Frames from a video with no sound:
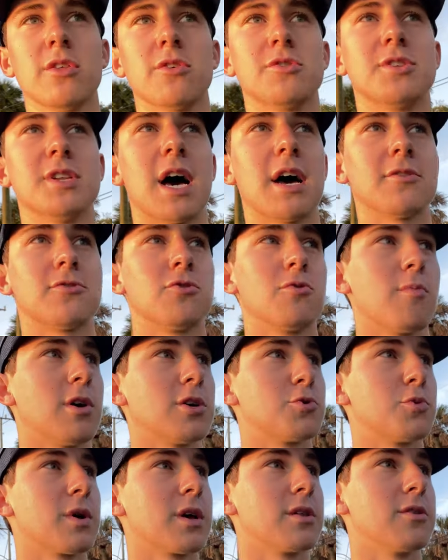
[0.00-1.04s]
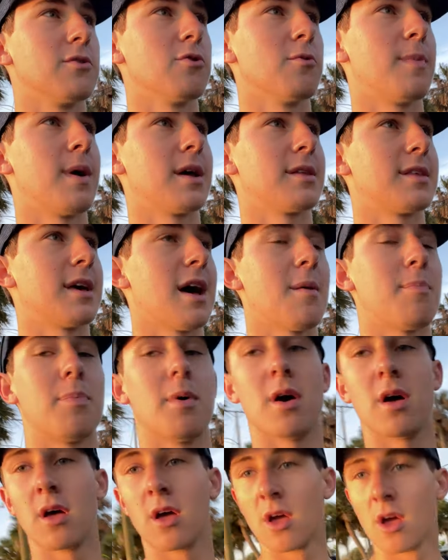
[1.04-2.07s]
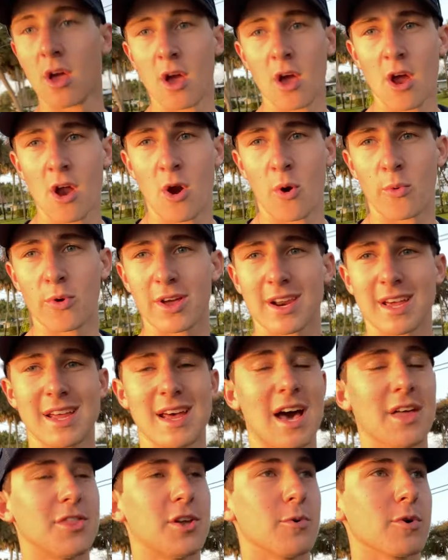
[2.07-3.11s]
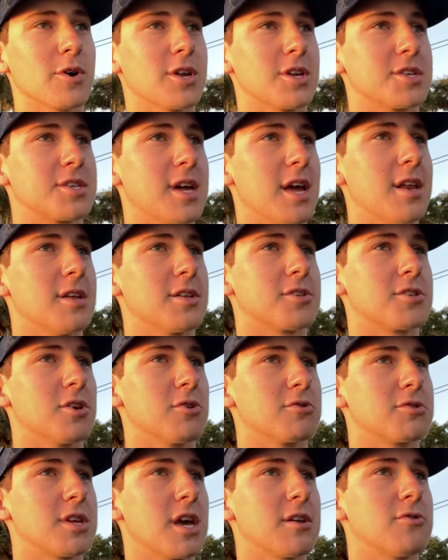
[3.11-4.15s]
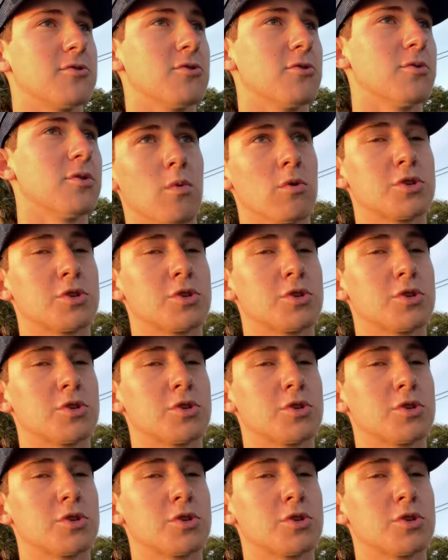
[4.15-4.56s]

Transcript: There's not too much we can do about that, but we're gonna get out there, we're gonna send it, so stay tuned.